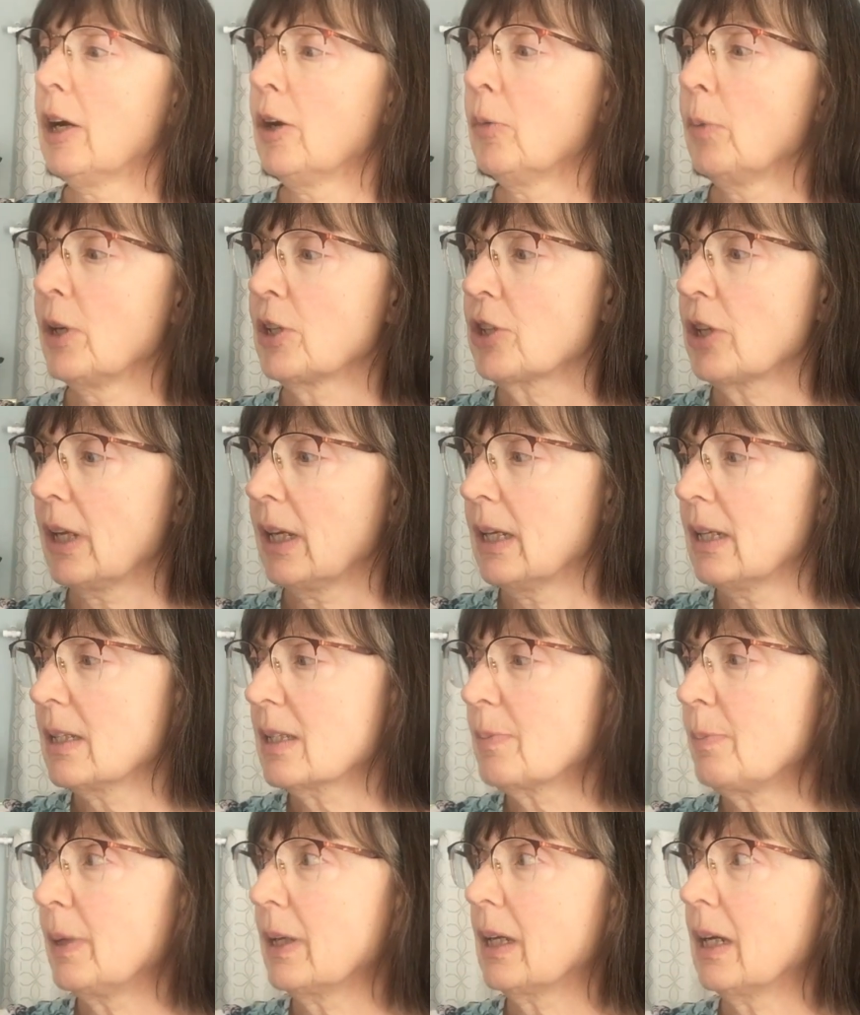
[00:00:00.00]
which it
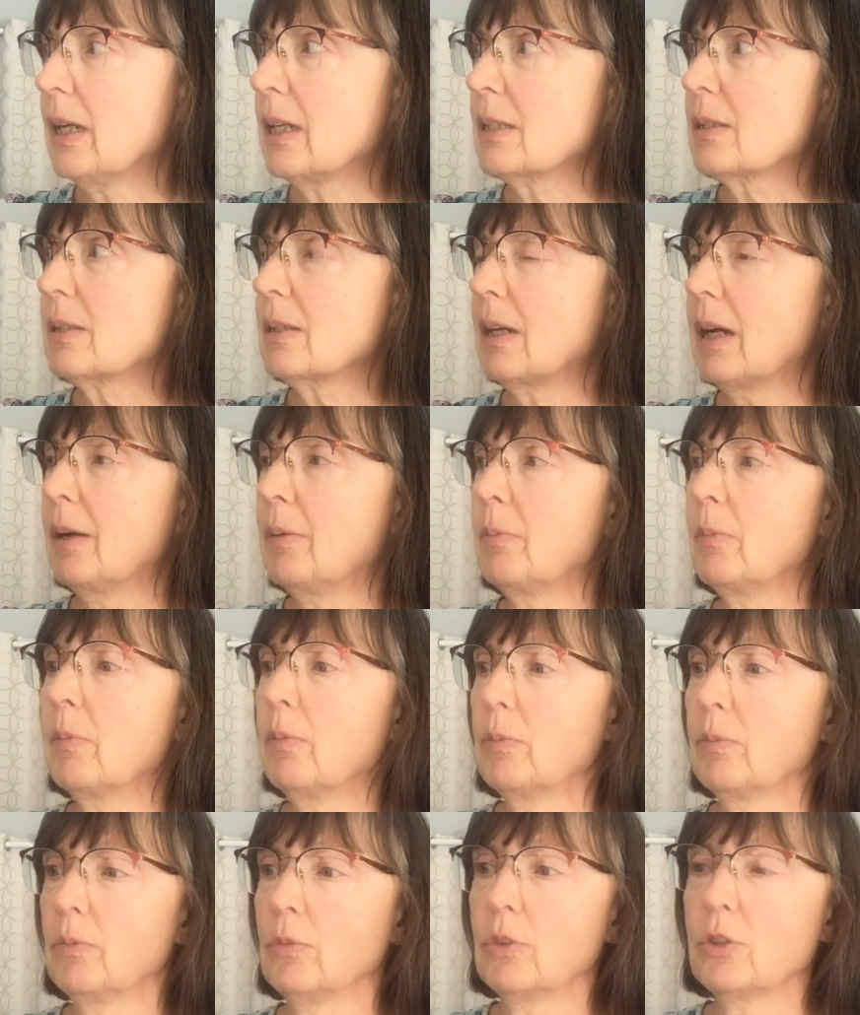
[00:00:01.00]
is because I'm
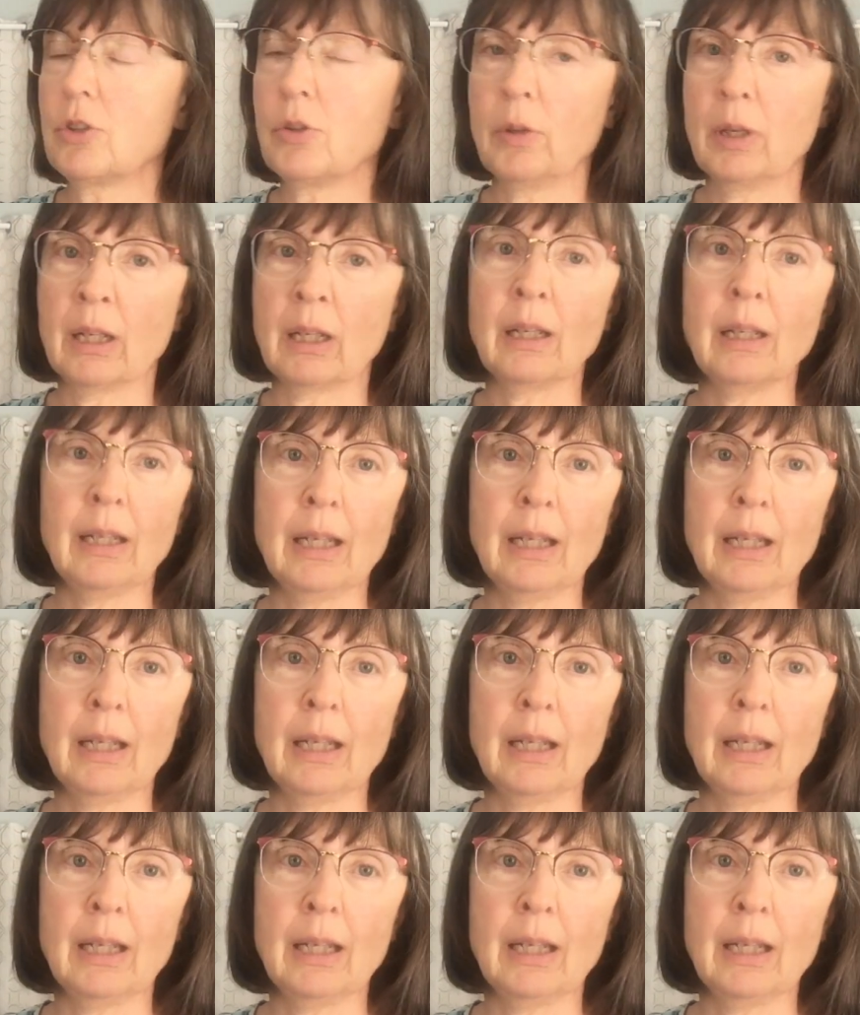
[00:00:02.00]
doing